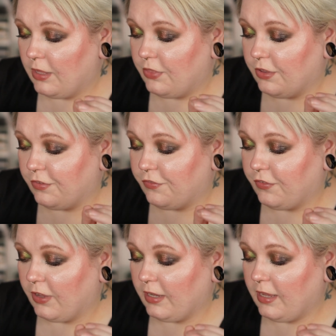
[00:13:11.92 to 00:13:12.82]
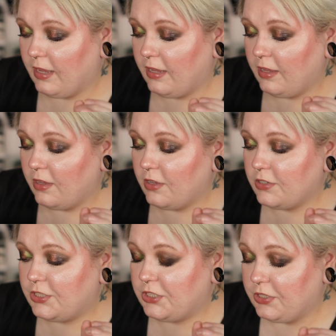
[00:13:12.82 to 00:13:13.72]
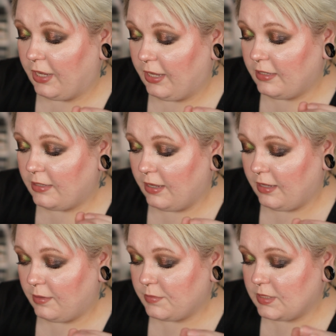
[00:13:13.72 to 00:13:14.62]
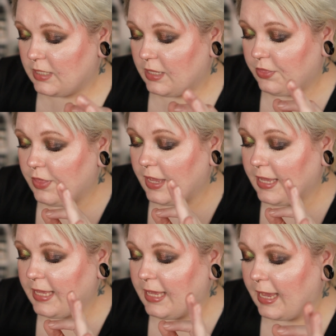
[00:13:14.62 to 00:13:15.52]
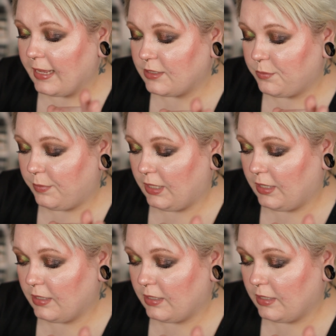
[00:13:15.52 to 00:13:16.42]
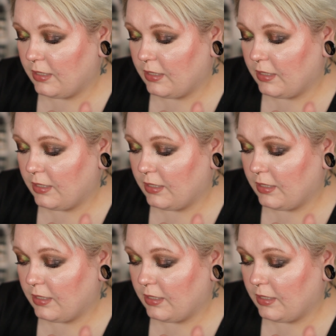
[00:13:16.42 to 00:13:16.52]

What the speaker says: The fucking shade names, they get me.